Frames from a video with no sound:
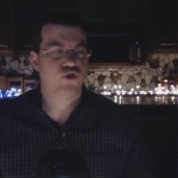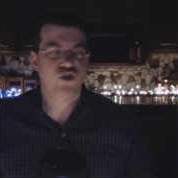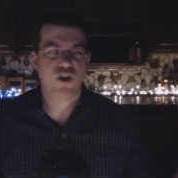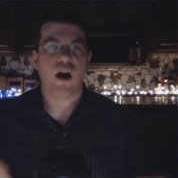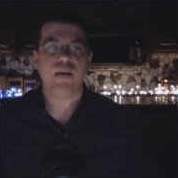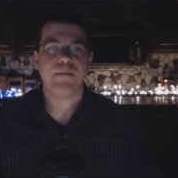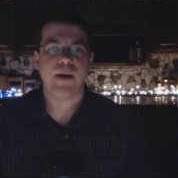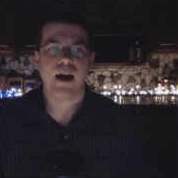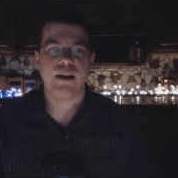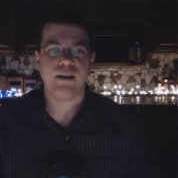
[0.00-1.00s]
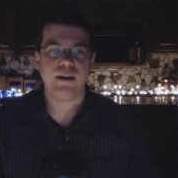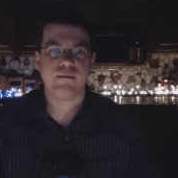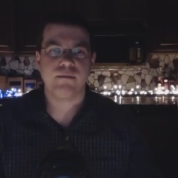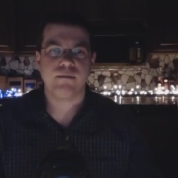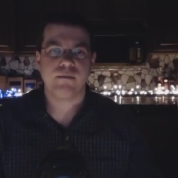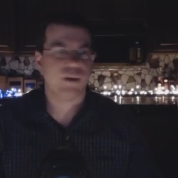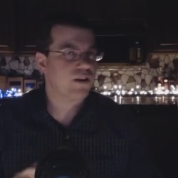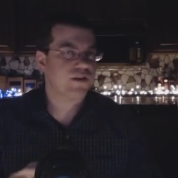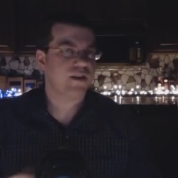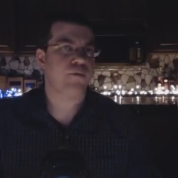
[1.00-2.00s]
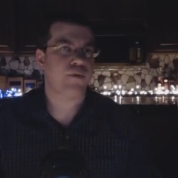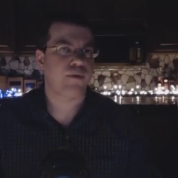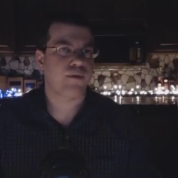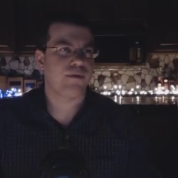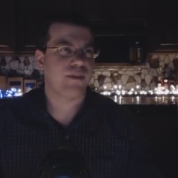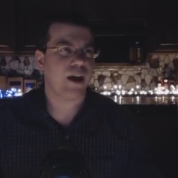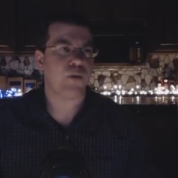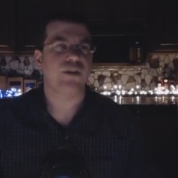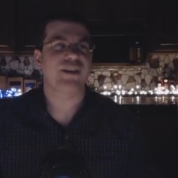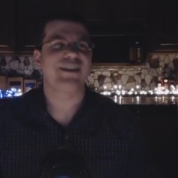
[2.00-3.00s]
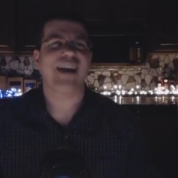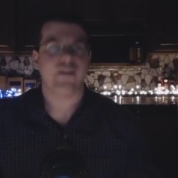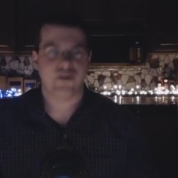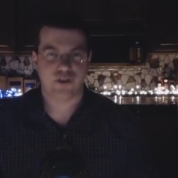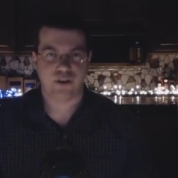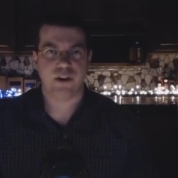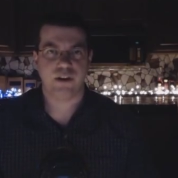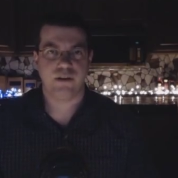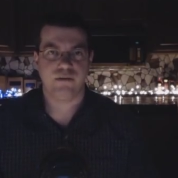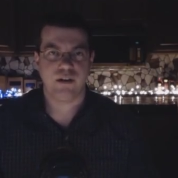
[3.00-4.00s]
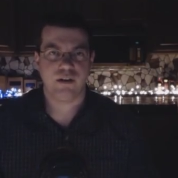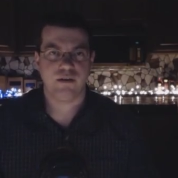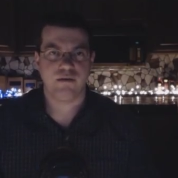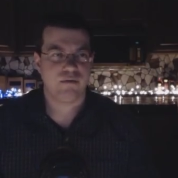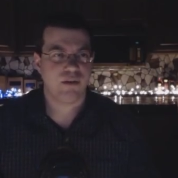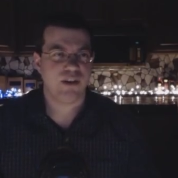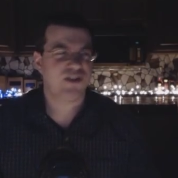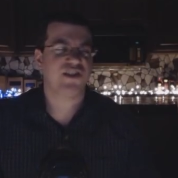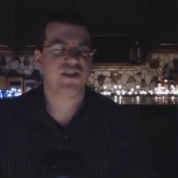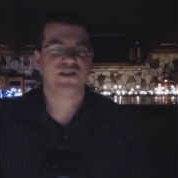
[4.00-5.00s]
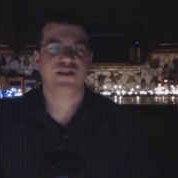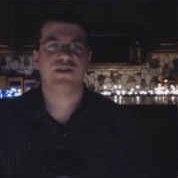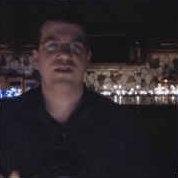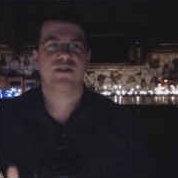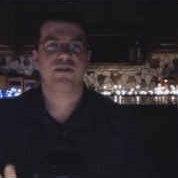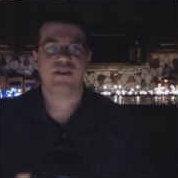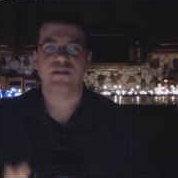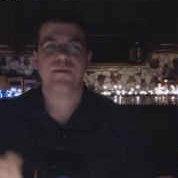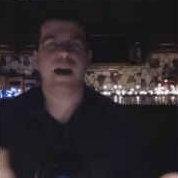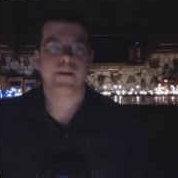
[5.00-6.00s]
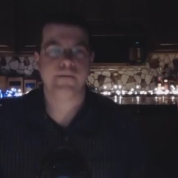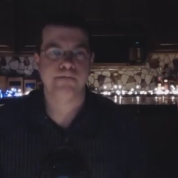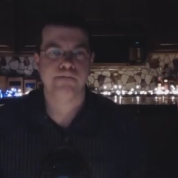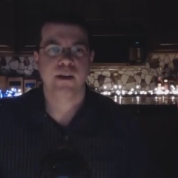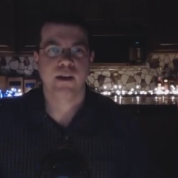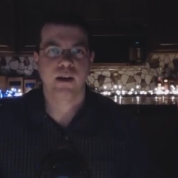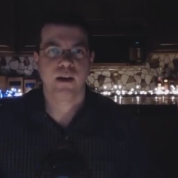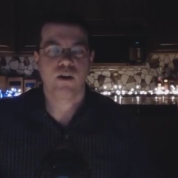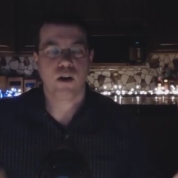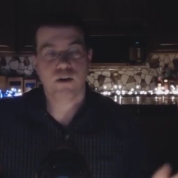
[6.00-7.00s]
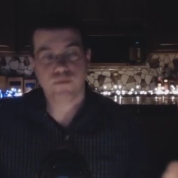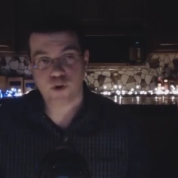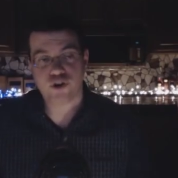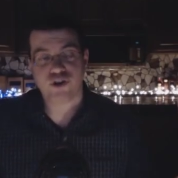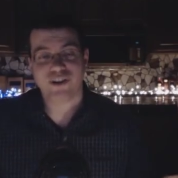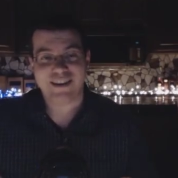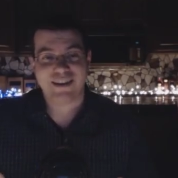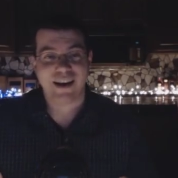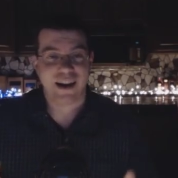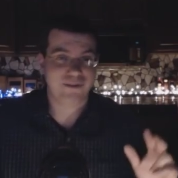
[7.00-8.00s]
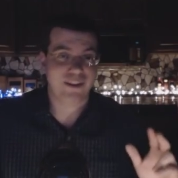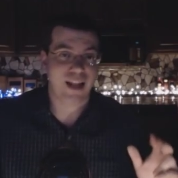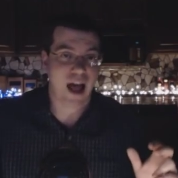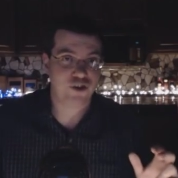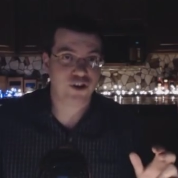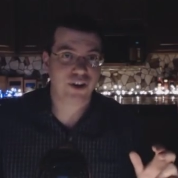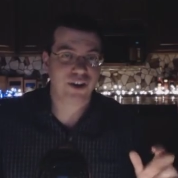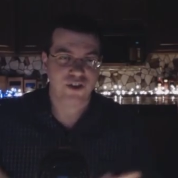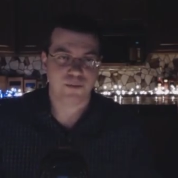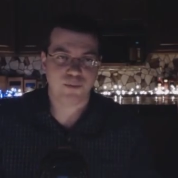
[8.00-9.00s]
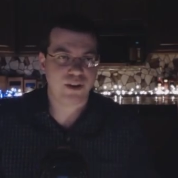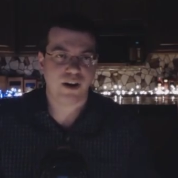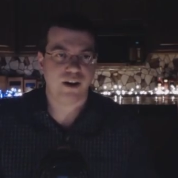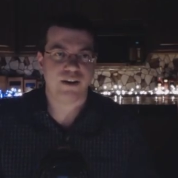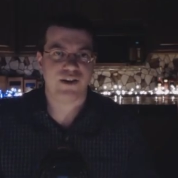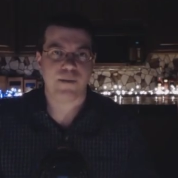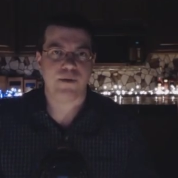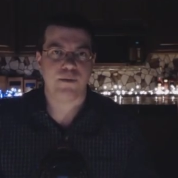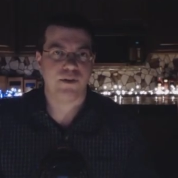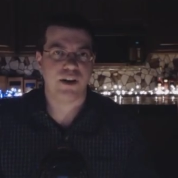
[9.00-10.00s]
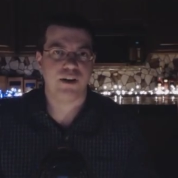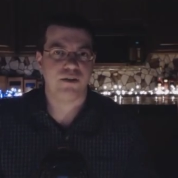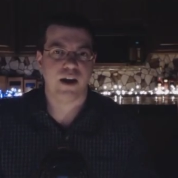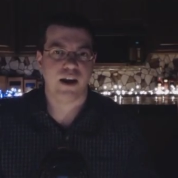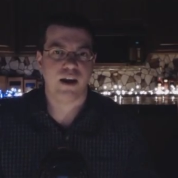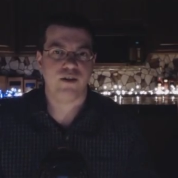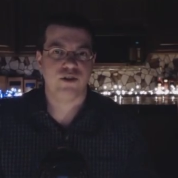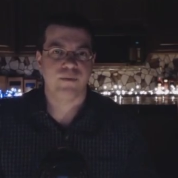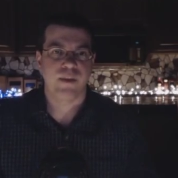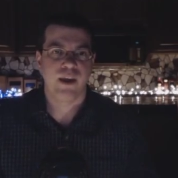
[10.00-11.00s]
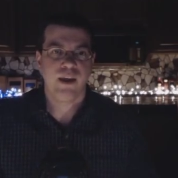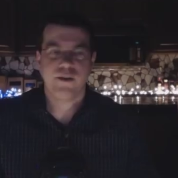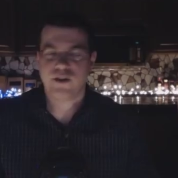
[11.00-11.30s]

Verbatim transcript: If there's no hype behind it, then it's not, not worth acknowledging, really. Its existence doesn't matter. You know, unfortunately, this kind of logic is completely unacceptable in the internet age.